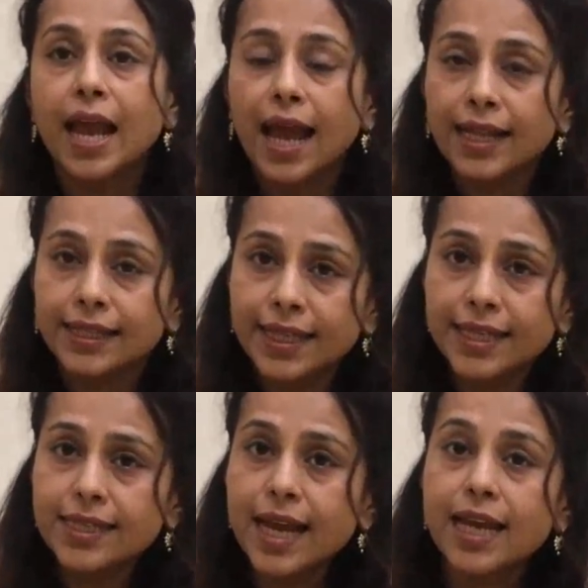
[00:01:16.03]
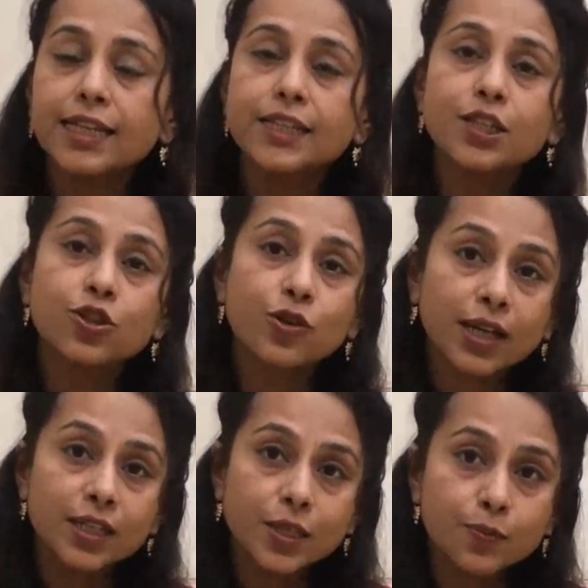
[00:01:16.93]
And this egg is
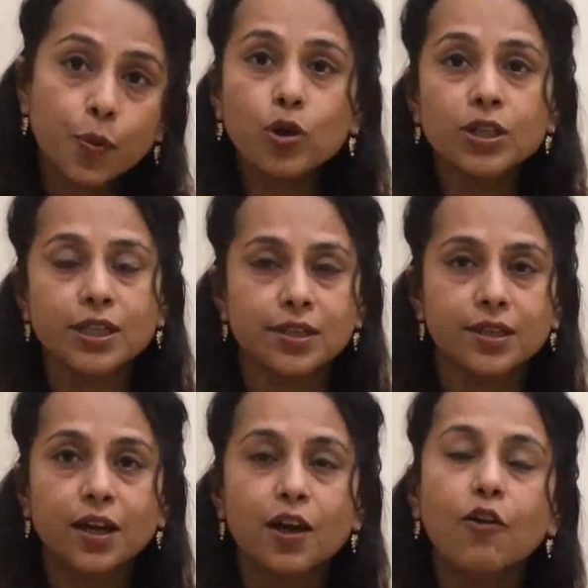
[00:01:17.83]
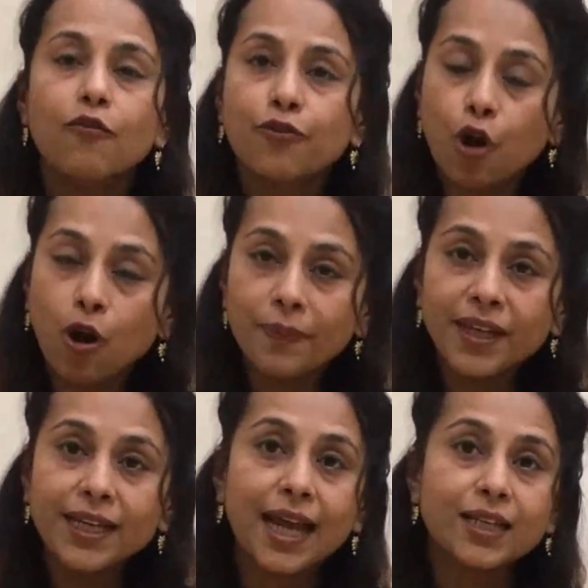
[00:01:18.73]
transported from
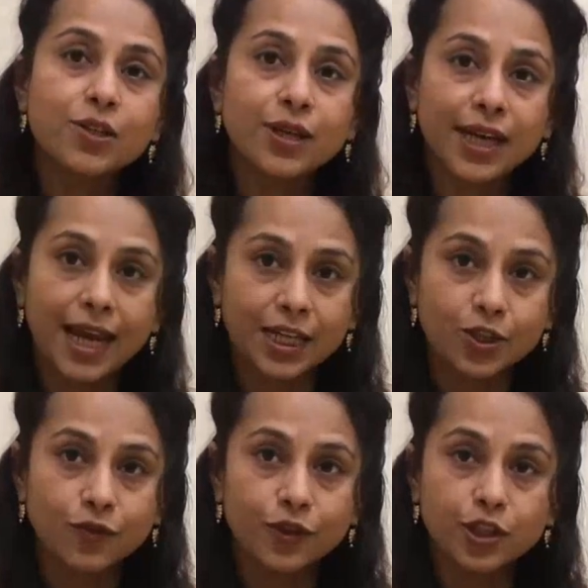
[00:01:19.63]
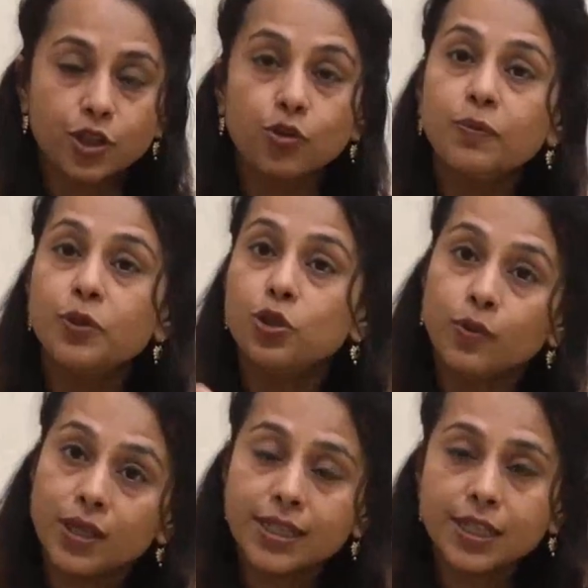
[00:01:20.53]
the lateral end of the tube
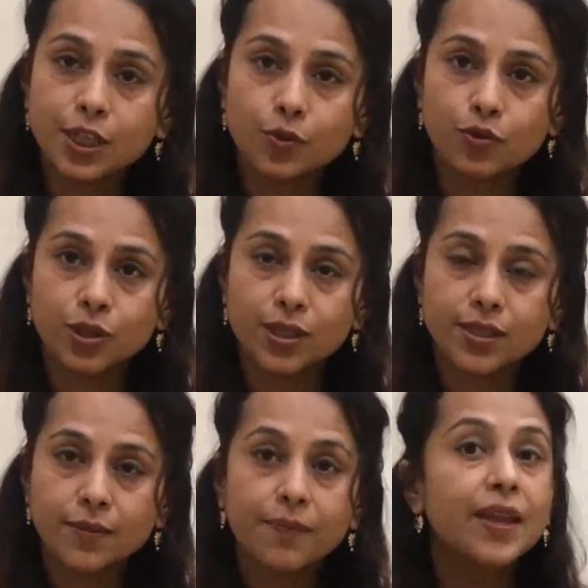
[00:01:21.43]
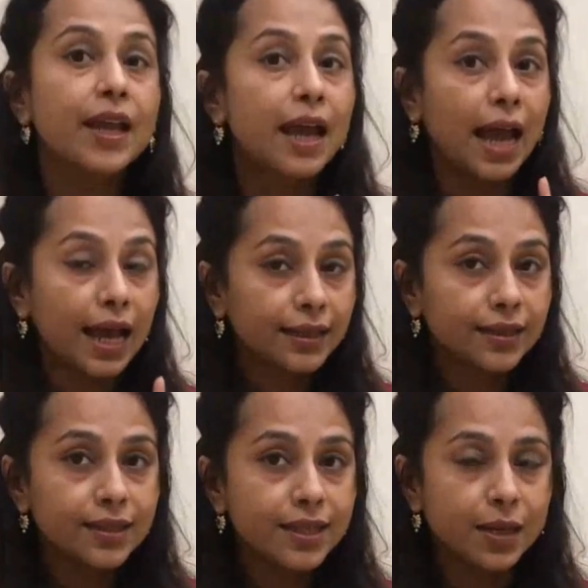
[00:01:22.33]
towards the uterus. At
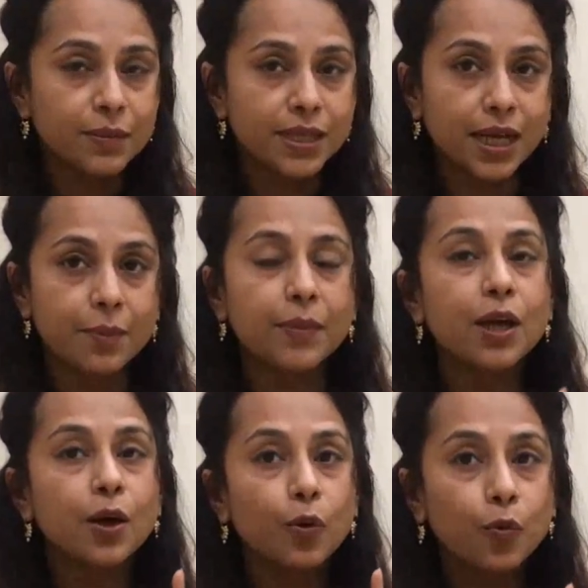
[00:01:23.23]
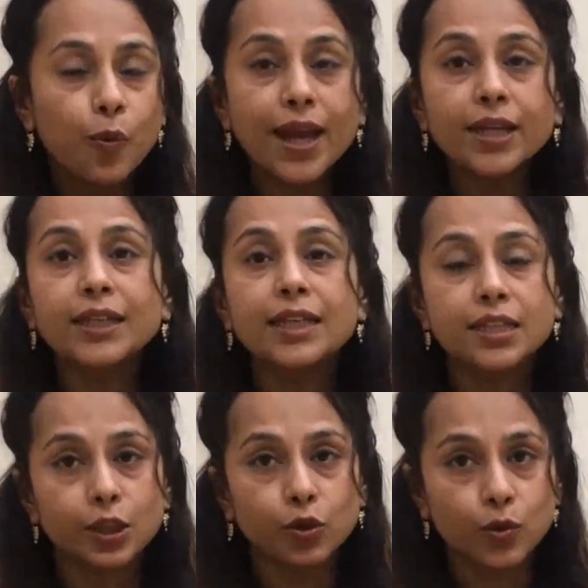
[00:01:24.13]
the same time, when
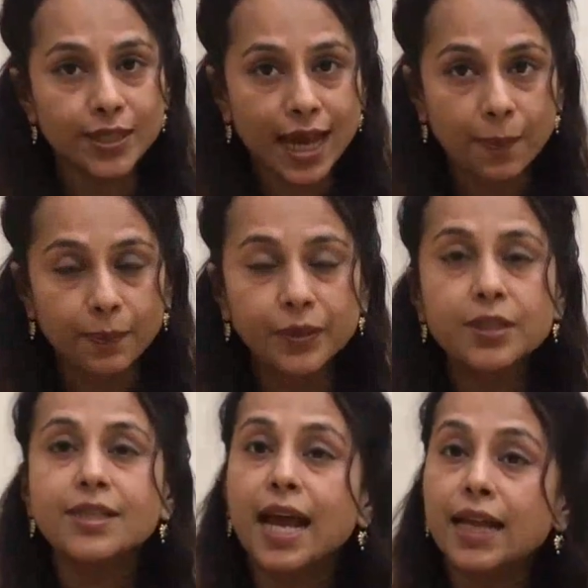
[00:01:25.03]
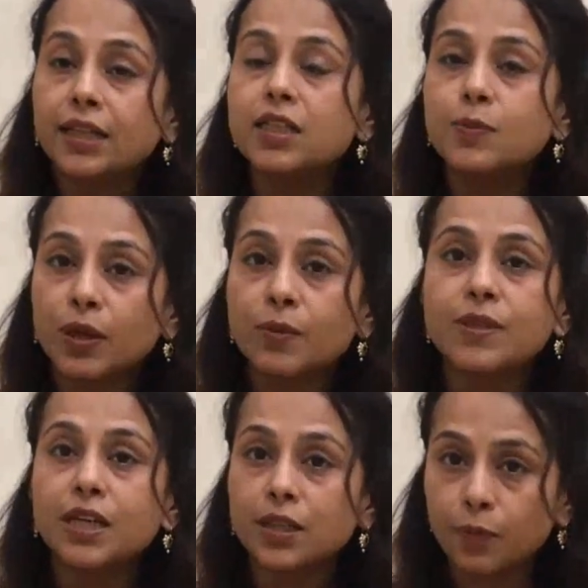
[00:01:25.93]
intercourse happens and the sperms
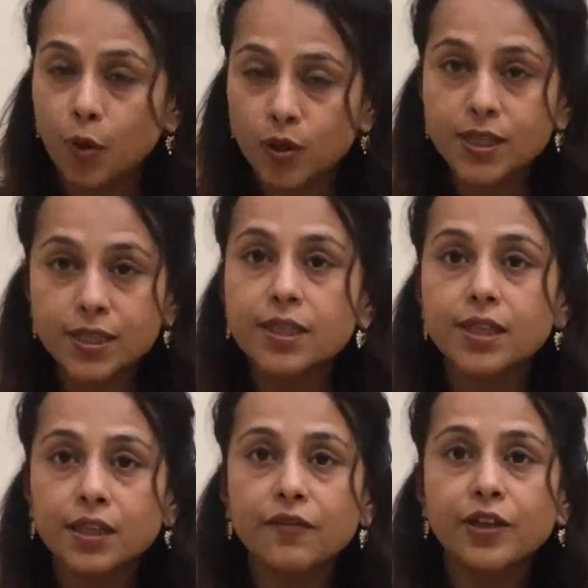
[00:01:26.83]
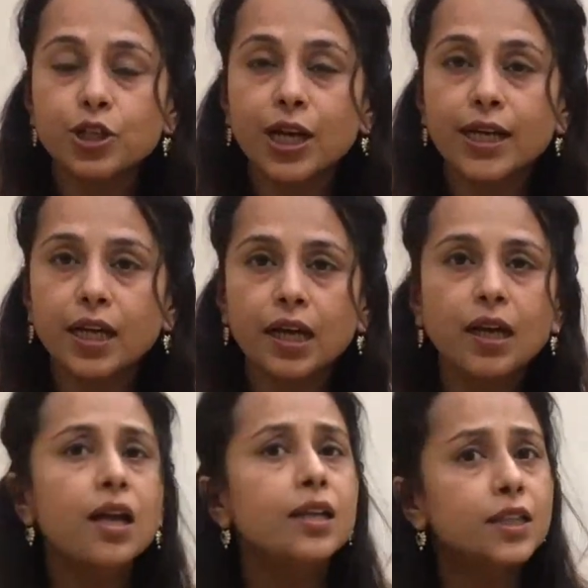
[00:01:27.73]
are deposited in the vagina,
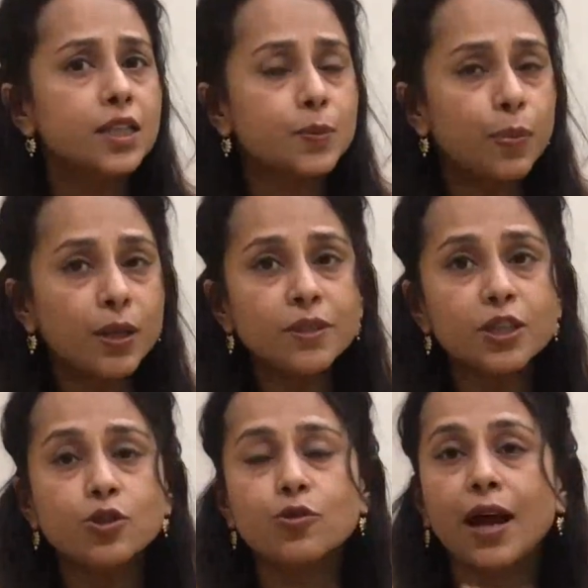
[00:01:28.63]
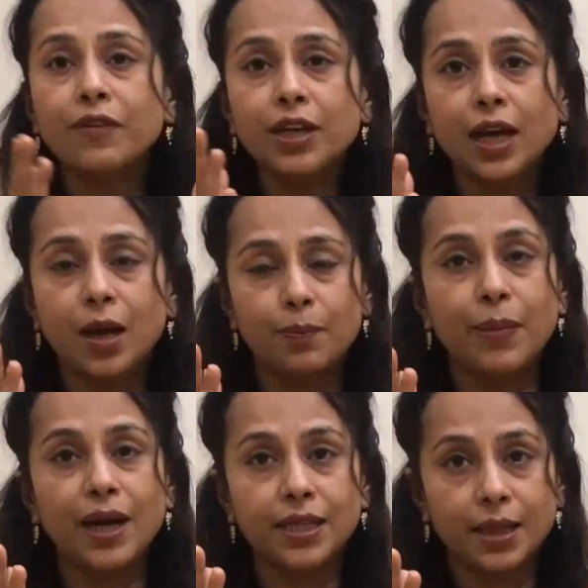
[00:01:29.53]
the sperms travel up
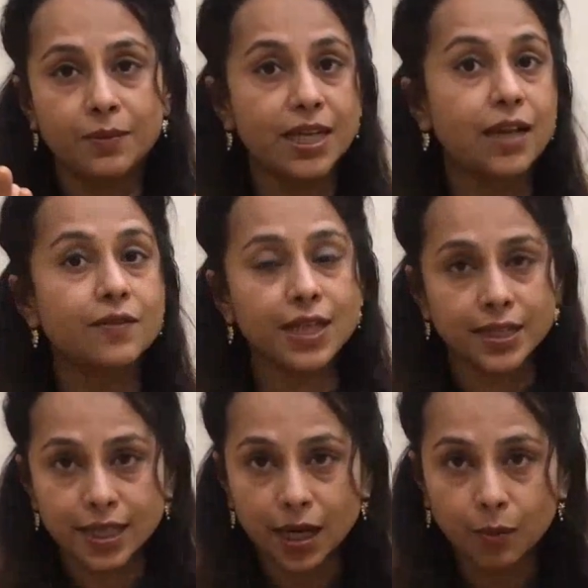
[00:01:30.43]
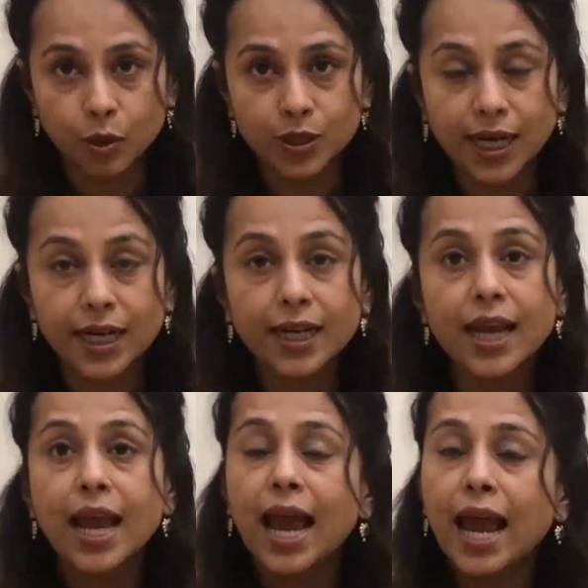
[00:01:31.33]
by themselves as they are motile
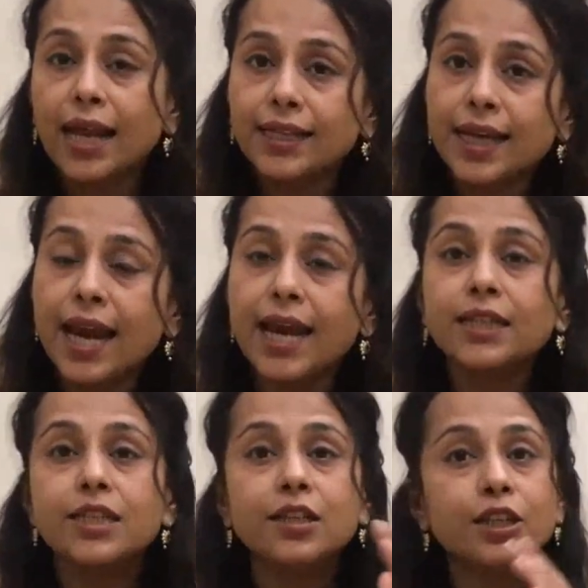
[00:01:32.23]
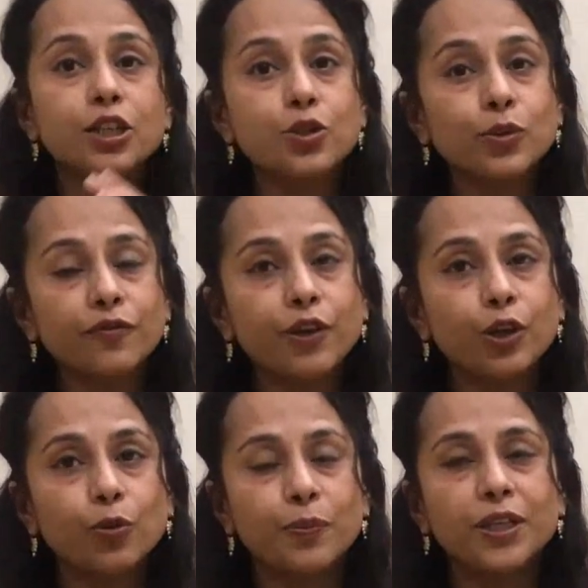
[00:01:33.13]
and they enter into the
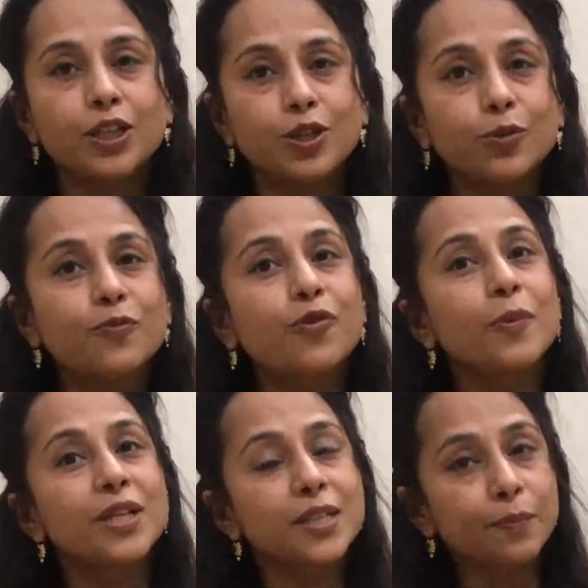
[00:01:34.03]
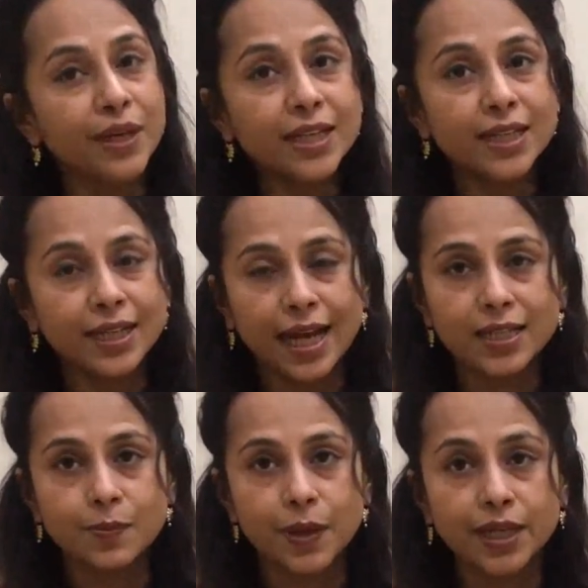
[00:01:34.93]
fallopian tube from its medial
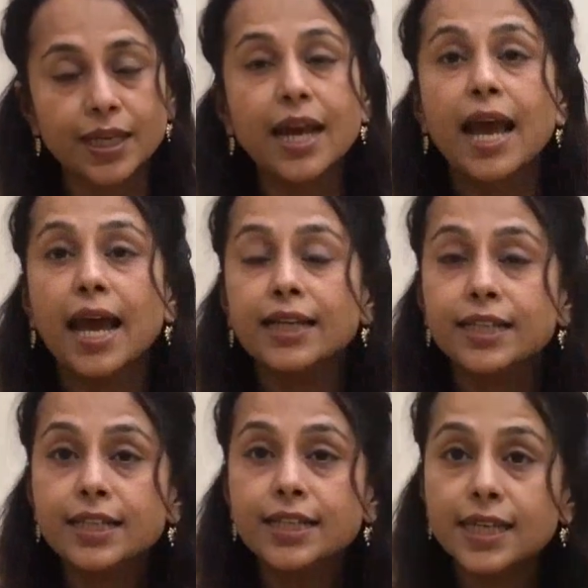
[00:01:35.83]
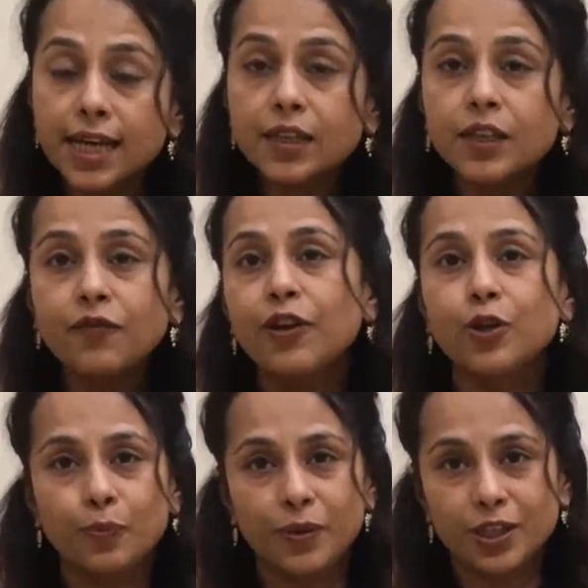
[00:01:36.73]
aspect. And it is in the
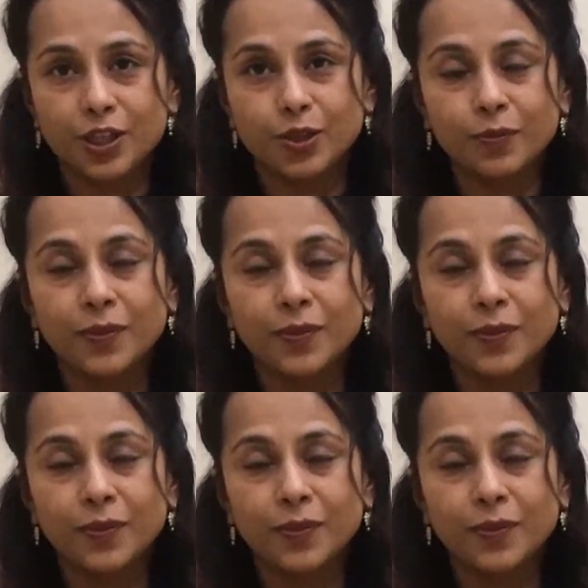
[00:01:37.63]
fallopian tube